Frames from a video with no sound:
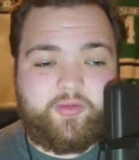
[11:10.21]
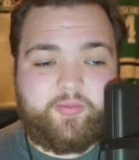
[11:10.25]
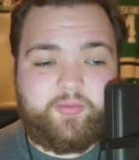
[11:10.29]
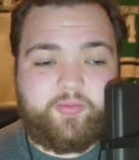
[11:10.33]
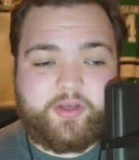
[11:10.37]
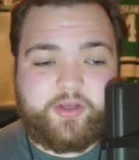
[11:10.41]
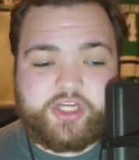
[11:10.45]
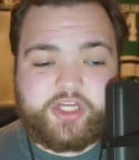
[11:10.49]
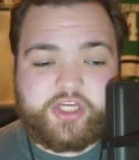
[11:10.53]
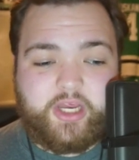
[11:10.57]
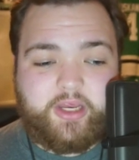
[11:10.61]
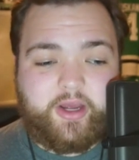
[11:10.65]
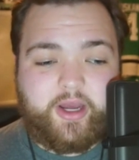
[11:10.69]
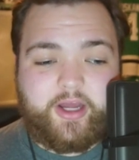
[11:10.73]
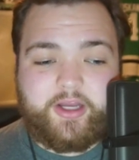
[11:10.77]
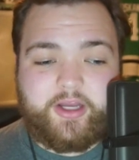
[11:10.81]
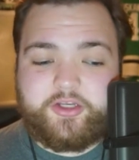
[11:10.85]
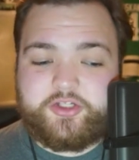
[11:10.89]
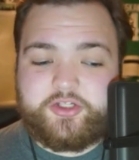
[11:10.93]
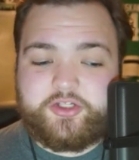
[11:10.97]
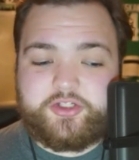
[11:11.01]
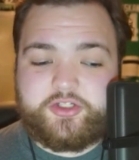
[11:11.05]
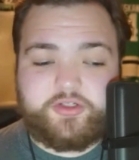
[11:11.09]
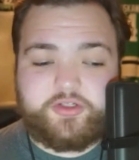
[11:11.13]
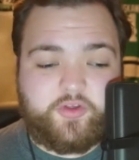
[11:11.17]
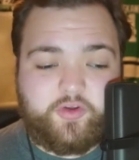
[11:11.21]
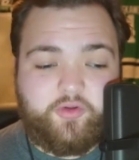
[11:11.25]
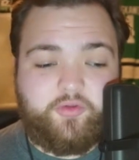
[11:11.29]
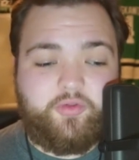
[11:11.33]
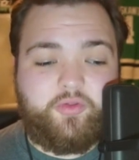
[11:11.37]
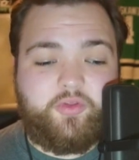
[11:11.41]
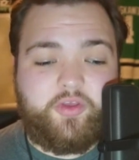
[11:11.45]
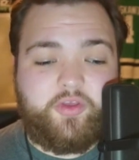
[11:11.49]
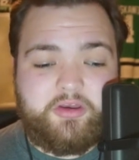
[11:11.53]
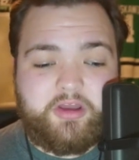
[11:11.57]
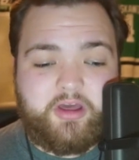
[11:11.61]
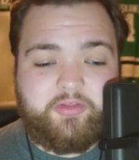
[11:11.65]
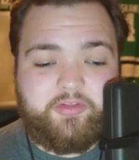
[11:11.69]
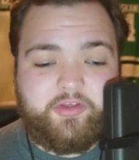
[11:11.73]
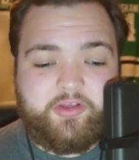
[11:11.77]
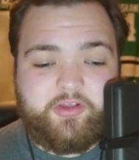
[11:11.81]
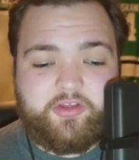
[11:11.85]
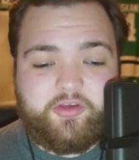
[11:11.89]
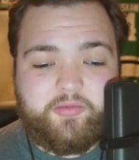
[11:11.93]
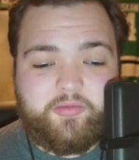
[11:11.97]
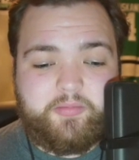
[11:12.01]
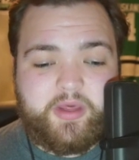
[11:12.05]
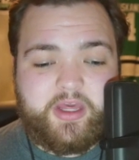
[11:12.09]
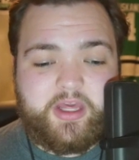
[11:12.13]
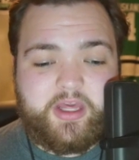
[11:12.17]
But Jake Oettinger, certainly nothing
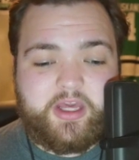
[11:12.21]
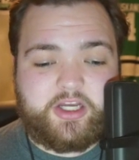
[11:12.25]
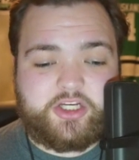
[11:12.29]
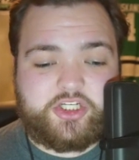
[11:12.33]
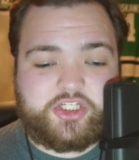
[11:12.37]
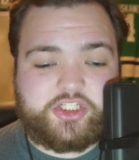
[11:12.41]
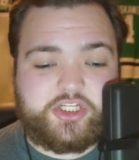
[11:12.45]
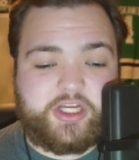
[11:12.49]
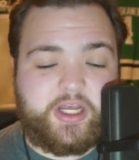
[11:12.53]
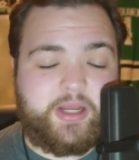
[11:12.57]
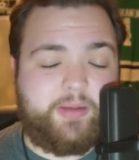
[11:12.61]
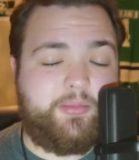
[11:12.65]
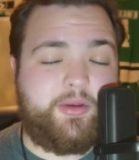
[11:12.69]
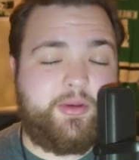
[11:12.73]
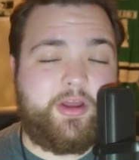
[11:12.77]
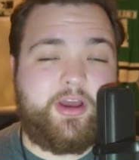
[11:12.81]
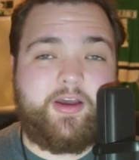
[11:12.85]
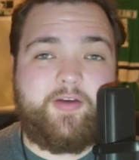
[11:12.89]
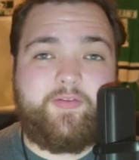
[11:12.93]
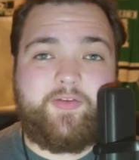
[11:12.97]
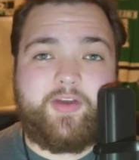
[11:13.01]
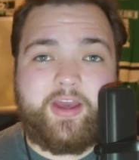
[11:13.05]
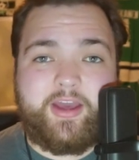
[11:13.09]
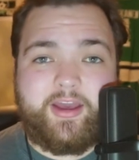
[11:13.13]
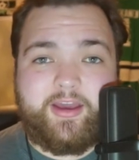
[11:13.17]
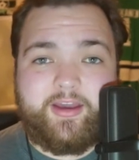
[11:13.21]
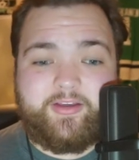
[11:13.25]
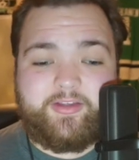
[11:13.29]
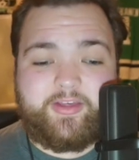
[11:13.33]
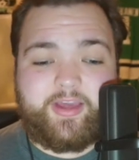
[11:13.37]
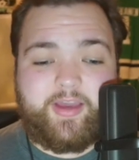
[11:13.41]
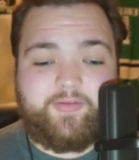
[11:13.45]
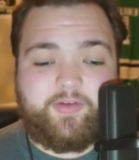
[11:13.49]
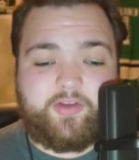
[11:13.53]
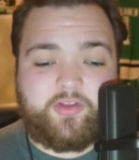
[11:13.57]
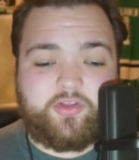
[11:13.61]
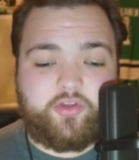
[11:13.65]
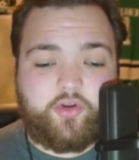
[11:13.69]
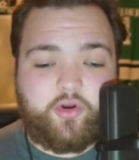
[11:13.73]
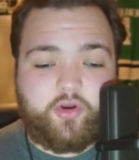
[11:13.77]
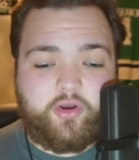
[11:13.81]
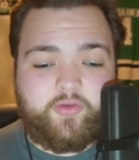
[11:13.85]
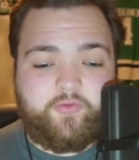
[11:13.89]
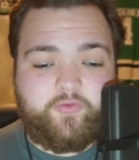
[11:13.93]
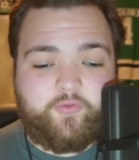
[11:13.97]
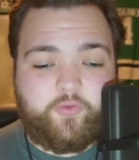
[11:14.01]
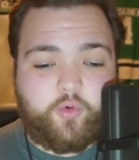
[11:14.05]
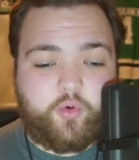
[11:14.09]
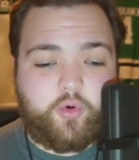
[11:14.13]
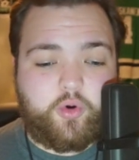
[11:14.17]
to be ashamed of, saving
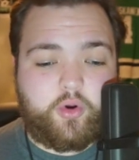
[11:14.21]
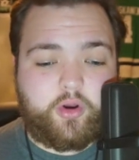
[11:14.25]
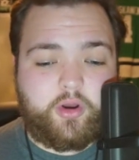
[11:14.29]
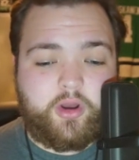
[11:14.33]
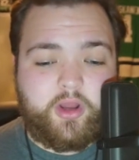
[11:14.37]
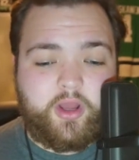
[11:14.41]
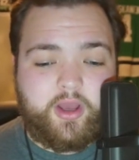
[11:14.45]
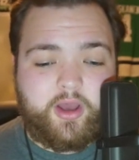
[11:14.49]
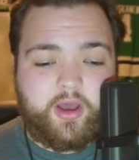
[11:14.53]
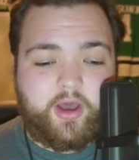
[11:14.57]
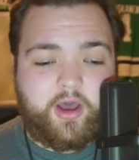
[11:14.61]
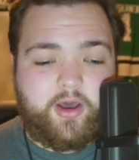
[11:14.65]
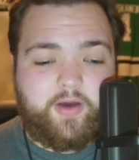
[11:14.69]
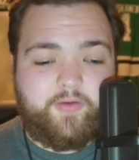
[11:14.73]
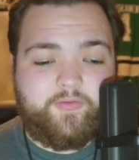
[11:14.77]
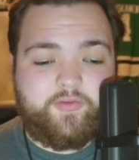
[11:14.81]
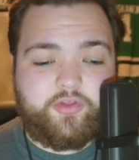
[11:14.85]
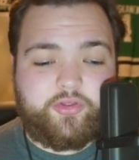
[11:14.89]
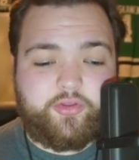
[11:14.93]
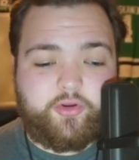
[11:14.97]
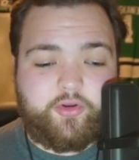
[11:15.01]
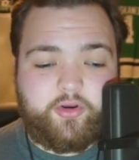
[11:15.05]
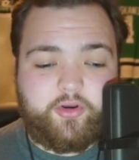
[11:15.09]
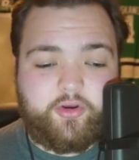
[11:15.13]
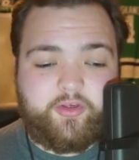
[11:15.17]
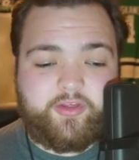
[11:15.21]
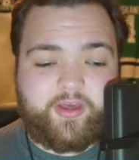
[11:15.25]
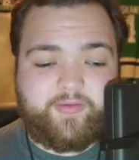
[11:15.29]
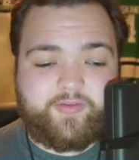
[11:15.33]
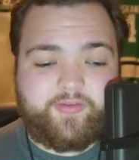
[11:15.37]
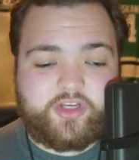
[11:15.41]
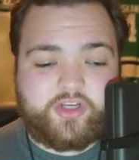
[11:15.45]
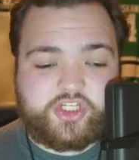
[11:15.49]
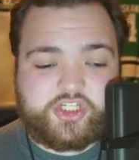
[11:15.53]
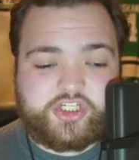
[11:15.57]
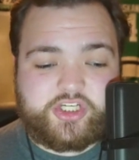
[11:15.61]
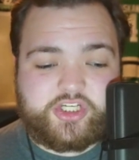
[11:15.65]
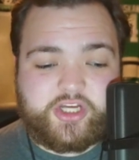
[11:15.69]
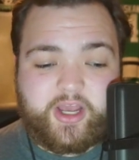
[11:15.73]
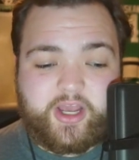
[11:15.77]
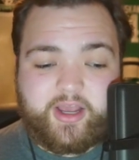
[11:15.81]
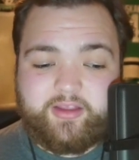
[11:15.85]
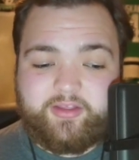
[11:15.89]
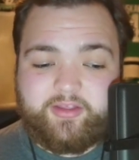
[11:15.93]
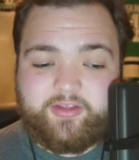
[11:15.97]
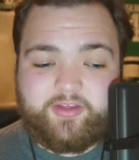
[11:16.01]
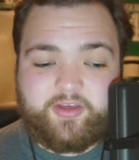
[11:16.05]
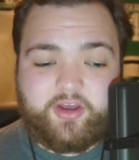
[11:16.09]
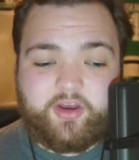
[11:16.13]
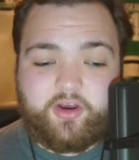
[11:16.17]
34 of 37
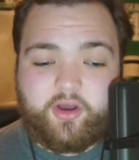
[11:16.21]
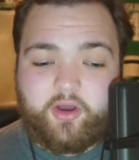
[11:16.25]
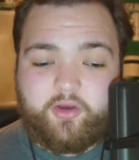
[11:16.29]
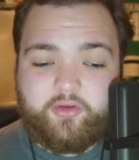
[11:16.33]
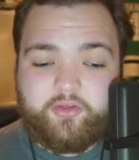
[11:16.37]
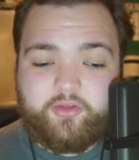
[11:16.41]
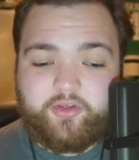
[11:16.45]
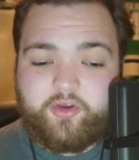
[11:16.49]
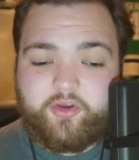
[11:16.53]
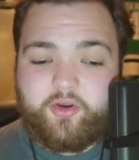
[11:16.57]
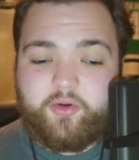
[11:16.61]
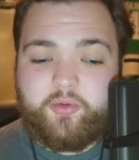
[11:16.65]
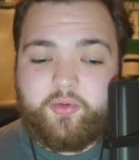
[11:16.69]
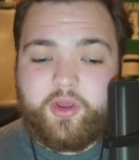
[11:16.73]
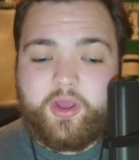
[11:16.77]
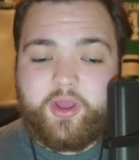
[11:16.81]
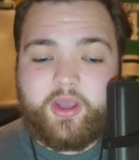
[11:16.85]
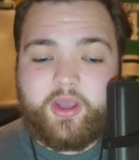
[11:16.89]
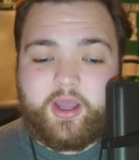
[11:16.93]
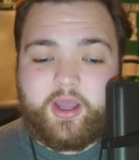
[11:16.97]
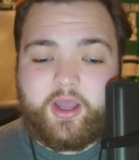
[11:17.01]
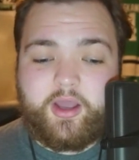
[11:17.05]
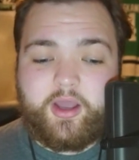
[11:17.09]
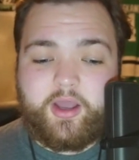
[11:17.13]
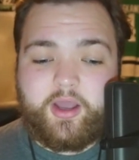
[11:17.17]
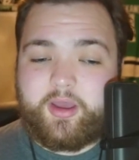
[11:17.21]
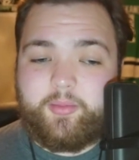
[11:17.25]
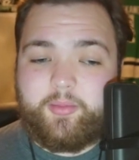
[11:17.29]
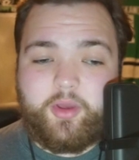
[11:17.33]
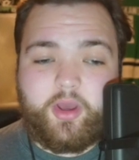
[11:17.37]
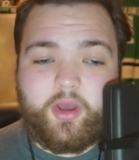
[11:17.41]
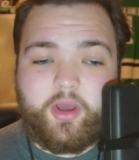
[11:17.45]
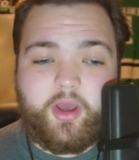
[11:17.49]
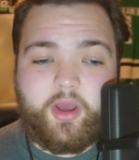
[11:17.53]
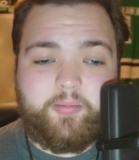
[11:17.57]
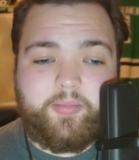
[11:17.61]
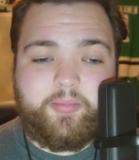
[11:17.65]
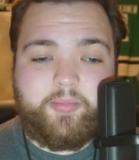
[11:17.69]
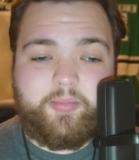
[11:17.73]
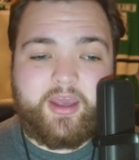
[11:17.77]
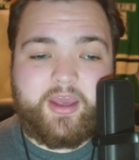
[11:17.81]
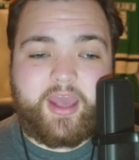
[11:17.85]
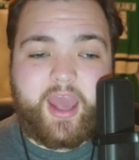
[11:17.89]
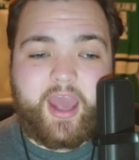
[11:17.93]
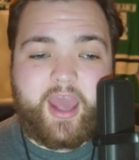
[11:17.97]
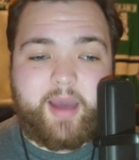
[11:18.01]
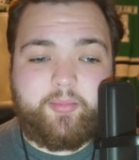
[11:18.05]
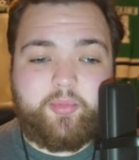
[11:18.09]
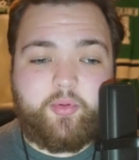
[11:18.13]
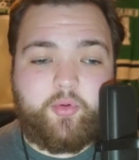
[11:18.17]
shots and also coming up big
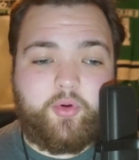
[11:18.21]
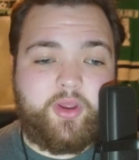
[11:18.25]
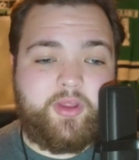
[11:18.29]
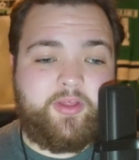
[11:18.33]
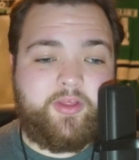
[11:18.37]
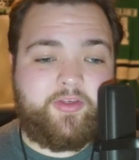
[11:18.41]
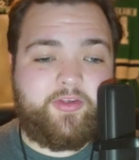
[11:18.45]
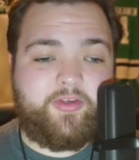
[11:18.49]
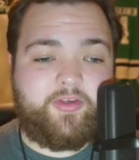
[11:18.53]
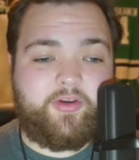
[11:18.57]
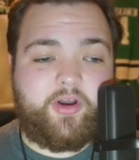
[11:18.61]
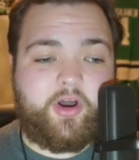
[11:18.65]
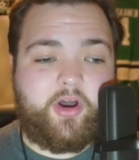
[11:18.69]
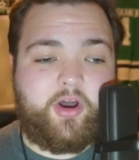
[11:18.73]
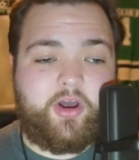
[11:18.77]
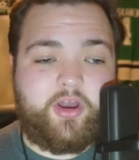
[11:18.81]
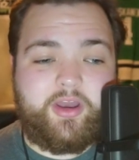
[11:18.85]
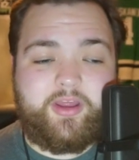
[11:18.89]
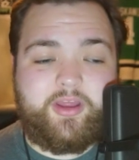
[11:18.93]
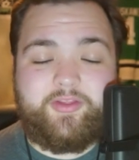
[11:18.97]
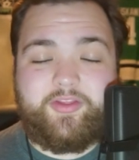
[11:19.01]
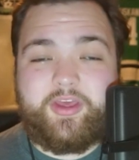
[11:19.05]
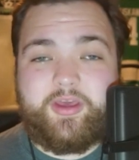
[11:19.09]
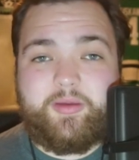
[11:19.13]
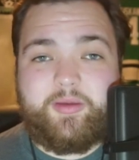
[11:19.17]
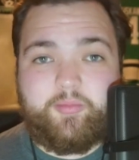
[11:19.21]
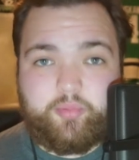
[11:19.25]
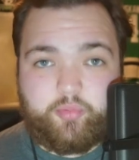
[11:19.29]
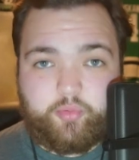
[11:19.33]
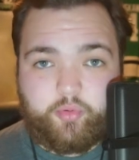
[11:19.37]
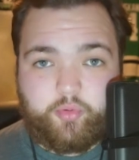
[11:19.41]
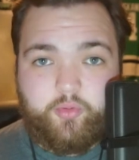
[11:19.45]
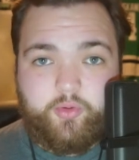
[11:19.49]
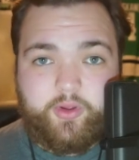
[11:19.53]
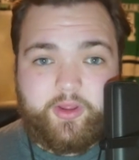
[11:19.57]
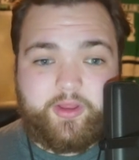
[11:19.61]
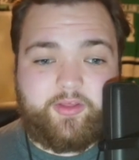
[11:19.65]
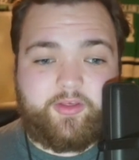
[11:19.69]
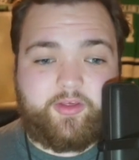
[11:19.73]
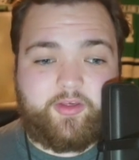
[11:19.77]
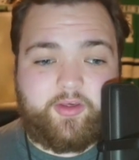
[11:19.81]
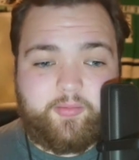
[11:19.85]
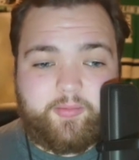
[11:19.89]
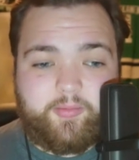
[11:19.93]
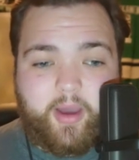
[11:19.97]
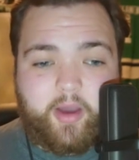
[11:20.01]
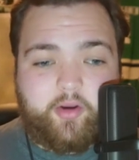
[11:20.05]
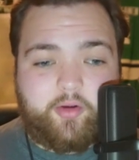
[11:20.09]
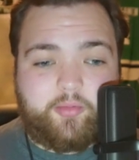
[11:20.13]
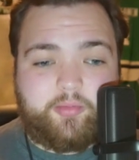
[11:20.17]
at points on the Bruins
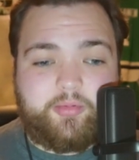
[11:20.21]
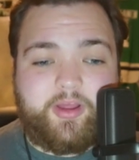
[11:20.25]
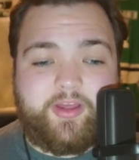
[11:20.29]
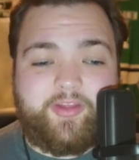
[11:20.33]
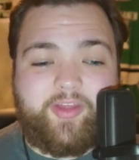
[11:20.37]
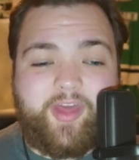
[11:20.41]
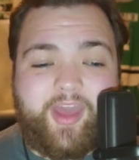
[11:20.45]
power play.